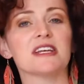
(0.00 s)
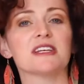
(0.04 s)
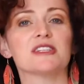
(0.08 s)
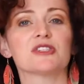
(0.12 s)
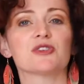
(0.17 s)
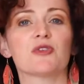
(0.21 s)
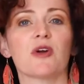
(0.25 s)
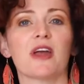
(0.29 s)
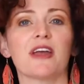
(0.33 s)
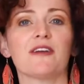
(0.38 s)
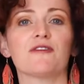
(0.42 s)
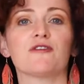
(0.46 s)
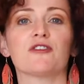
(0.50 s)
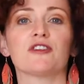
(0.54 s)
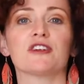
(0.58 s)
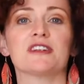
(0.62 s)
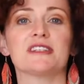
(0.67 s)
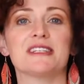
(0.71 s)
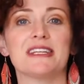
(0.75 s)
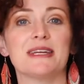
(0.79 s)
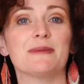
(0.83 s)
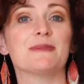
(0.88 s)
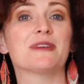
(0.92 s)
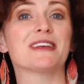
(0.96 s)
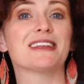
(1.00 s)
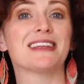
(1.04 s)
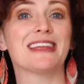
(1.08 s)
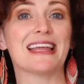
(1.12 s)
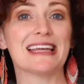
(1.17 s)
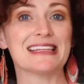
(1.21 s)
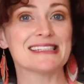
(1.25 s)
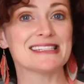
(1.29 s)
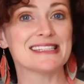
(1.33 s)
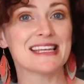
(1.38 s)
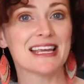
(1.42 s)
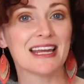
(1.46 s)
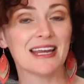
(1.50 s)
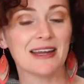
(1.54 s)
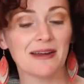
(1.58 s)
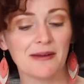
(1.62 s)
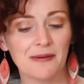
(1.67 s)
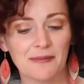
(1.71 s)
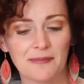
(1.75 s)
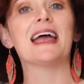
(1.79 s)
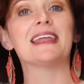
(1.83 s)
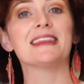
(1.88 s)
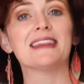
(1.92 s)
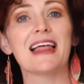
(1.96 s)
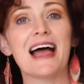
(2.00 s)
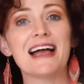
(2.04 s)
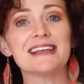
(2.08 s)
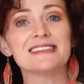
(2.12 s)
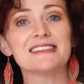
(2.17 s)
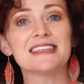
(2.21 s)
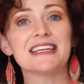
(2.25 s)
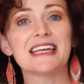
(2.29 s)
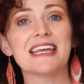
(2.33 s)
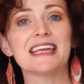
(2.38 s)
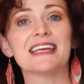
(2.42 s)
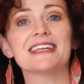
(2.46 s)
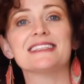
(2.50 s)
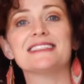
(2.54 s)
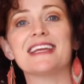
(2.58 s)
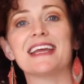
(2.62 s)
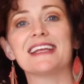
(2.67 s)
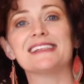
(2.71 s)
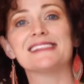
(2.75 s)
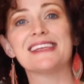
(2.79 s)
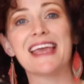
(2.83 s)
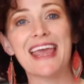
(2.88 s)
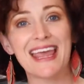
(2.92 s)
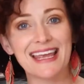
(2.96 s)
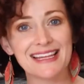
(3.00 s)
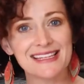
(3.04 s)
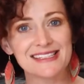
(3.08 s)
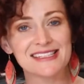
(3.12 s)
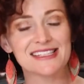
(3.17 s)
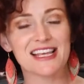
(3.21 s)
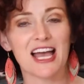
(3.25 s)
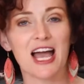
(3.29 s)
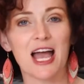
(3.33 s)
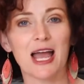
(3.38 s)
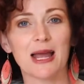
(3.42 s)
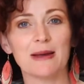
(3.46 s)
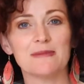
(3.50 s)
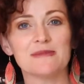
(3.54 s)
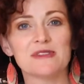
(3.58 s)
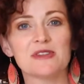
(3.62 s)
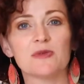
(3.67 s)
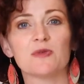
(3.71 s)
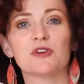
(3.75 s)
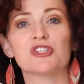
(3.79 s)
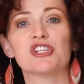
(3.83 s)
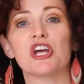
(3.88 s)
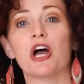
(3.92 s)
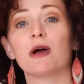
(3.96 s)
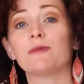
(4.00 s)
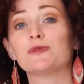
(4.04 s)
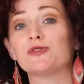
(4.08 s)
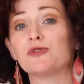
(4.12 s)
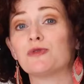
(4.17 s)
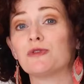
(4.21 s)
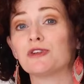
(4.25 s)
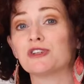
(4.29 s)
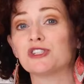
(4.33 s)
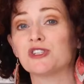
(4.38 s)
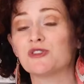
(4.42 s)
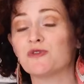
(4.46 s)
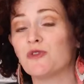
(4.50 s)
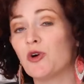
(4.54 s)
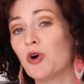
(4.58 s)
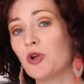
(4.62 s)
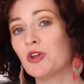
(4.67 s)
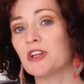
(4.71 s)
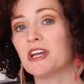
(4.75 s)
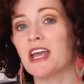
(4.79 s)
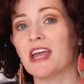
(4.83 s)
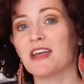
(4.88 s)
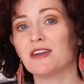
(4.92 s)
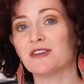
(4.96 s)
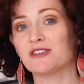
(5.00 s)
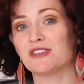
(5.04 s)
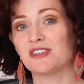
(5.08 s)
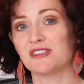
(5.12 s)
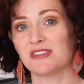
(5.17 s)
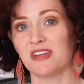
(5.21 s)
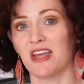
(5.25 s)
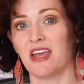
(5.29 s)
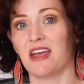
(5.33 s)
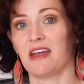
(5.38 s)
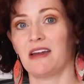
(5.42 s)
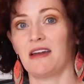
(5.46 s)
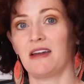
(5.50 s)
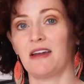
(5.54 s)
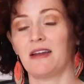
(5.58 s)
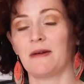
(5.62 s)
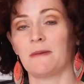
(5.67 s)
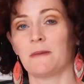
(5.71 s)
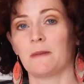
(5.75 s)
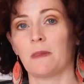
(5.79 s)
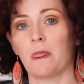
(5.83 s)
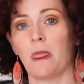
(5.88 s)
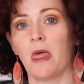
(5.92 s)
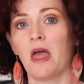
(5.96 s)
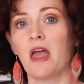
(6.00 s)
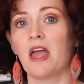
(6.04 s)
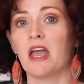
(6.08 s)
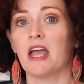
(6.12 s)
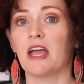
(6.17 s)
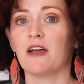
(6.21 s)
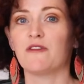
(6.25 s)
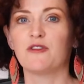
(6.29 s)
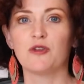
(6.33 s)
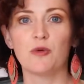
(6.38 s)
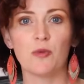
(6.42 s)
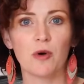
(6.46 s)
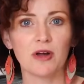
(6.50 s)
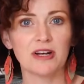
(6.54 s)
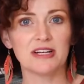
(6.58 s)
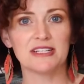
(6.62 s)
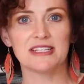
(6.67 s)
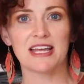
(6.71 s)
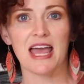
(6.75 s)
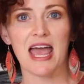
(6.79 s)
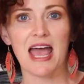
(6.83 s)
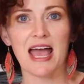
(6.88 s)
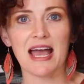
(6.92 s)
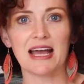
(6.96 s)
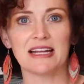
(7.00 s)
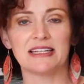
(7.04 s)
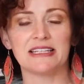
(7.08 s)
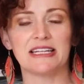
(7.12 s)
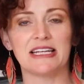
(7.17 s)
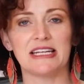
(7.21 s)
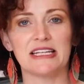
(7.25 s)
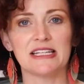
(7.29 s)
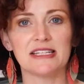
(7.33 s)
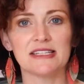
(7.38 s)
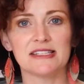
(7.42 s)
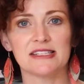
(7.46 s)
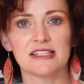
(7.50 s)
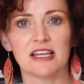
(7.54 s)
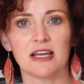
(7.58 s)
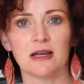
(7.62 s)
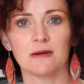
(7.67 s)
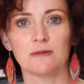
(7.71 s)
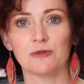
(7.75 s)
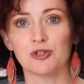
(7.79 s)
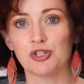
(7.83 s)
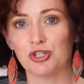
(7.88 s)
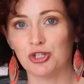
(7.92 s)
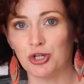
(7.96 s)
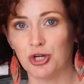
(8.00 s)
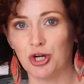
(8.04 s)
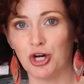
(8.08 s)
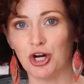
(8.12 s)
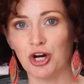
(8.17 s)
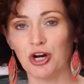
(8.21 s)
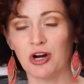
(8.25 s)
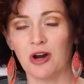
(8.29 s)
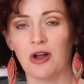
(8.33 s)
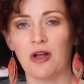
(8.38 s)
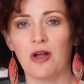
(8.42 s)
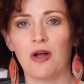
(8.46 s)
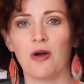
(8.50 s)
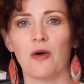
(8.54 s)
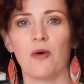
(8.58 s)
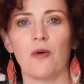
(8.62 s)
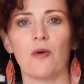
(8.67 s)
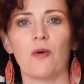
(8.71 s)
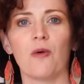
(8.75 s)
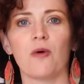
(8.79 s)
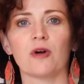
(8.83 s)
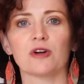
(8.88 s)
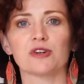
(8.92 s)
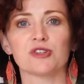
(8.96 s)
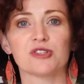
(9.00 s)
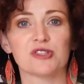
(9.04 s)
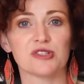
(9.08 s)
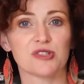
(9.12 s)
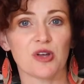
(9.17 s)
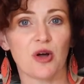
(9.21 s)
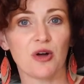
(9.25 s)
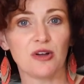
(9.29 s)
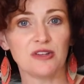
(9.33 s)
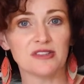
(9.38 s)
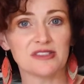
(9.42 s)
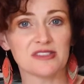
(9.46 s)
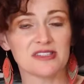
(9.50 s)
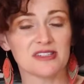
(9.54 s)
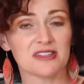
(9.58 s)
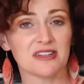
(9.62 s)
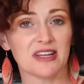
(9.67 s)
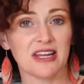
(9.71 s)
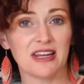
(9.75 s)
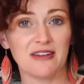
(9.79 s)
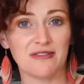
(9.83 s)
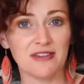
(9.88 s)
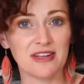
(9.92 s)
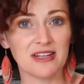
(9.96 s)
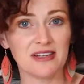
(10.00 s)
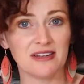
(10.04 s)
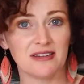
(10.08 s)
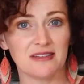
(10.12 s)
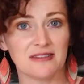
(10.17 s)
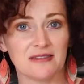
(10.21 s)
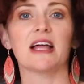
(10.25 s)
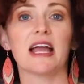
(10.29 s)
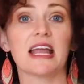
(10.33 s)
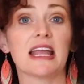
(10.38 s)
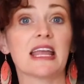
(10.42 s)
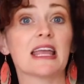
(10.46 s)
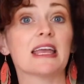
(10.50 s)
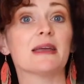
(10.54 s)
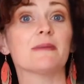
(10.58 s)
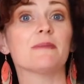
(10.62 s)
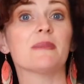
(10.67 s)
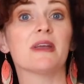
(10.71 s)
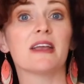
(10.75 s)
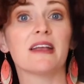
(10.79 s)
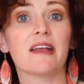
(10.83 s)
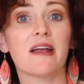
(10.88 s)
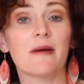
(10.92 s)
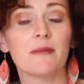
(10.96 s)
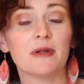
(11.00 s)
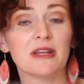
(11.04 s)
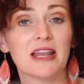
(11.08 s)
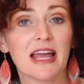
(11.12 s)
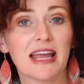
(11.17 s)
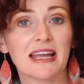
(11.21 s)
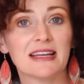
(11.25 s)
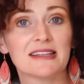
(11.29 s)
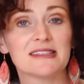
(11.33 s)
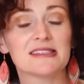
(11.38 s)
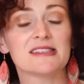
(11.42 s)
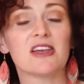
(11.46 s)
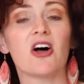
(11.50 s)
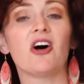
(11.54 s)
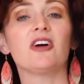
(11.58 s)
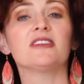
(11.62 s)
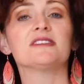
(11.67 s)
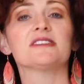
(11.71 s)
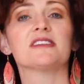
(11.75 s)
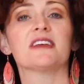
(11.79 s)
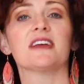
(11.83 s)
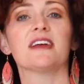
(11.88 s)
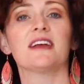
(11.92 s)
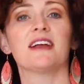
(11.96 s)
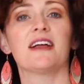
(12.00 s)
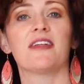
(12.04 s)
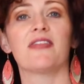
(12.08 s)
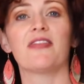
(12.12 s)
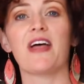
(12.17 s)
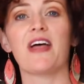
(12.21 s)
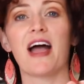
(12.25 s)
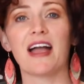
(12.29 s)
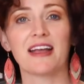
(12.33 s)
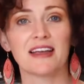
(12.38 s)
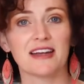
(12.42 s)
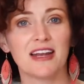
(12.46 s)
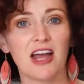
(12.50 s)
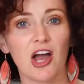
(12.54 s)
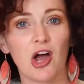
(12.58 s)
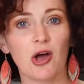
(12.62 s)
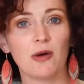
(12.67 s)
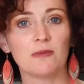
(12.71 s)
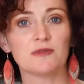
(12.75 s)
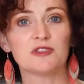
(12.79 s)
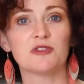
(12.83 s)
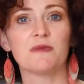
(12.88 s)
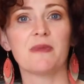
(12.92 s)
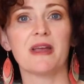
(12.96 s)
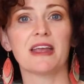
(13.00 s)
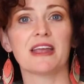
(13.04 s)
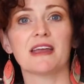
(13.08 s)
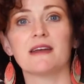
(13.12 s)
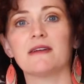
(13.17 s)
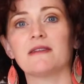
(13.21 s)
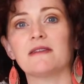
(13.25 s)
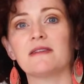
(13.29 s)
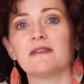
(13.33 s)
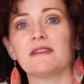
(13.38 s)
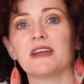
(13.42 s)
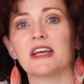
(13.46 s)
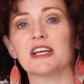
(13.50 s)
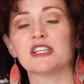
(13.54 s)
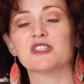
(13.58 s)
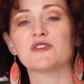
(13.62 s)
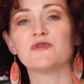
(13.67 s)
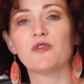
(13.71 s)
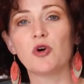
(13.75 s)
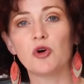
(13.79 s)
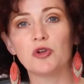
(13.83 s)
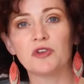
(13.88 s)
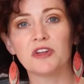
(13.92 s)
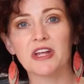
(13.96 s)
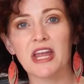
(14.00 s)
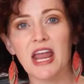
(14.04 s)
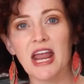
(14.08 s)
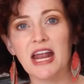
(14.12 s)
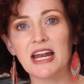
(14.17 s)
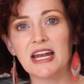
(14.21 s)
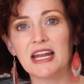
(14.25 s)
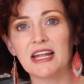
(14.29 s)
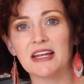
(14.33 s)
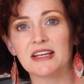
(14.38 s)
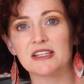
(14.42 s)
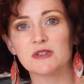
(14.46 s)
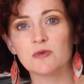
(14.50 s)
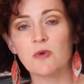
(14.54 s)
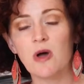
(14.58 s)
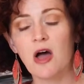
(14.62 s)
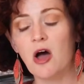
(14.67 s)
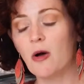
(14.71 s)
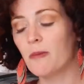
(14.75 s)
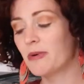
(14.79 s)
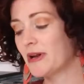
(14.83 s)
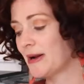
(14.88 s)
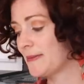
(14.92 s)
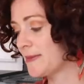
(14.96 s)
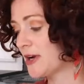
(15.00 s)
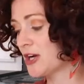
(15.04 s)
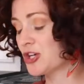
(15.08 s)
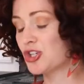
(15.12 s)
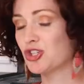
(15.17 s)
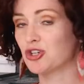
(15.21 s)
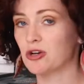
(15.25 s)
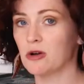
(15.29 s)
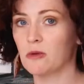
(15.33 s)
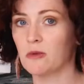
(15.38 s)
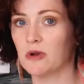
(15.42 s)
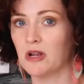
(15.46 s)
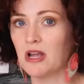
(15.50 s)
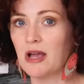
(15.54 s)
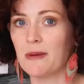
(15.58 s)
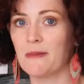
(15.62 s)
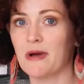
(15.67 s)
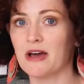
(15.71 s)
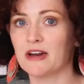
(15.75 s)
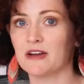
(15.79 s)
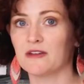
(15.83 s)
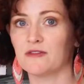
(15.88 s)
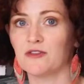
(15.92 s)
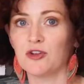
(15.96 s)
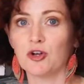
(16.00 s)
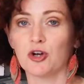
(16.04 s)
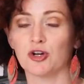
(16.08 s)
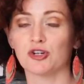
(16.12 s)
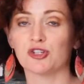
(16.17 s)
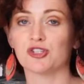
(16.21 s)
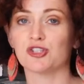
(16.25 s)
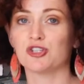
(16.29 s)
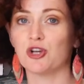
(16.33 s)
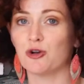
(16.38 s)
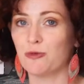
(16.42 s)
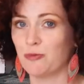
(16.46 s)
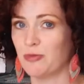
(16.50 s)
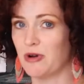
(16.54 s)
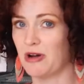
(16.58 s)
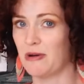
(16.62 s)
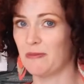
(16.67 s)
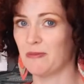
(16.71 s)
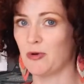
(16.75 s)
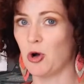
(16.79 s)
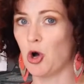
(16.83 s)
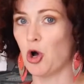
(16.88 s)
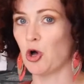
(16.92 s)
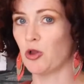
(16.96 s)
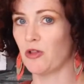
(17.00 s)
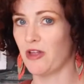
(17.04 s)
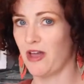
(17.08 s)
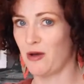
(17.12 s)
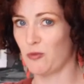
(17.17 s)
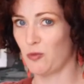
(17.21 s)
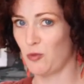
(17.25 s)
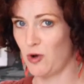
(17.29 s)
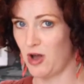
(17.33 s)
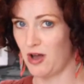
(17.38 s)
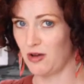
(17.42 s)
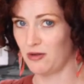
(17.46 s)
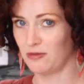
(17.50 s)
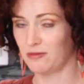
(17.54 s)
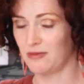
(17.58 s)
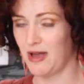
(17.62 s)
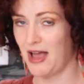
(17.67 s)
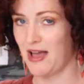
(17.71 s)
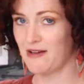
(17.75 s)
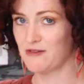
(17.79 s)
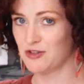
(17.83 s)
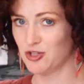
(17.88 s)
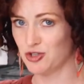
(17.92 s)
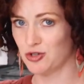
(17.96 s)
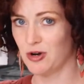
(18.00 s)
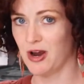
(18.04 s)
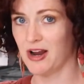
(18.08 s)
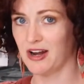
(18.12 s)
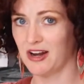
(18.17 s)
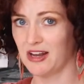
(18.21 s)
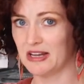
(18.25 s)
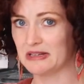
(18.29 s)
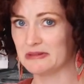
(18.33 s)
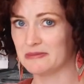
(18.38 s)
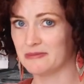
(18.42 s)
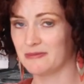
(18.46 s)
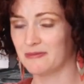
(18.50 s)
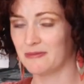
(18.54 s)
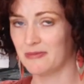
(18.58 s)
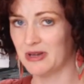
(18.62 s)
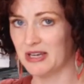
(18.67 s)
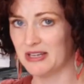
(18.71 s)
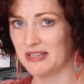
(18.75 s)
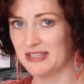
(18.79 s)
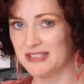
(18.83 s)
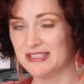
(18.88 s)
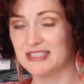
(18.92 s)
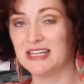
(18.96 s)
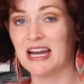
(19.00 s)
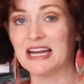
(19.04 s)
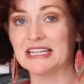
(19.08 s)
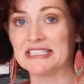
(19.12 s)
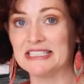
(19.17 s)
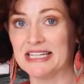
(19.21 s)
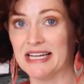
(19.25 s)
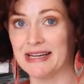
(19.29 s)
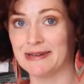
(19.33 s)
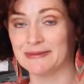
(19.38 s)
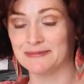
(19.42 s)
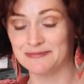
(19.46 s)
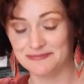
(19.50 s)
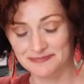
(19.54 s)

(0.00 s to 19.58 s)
It's great for deep cleansing. And lastly, it contains enzymes which help to exfoliate your skin. If you wanted to add in some sugar or salt even, like pink Himalayan salt, that could help to make it exfoliating as well, but I'm not sure it would come out of your soap pump all that well. I haven't tried it, but it's an idea.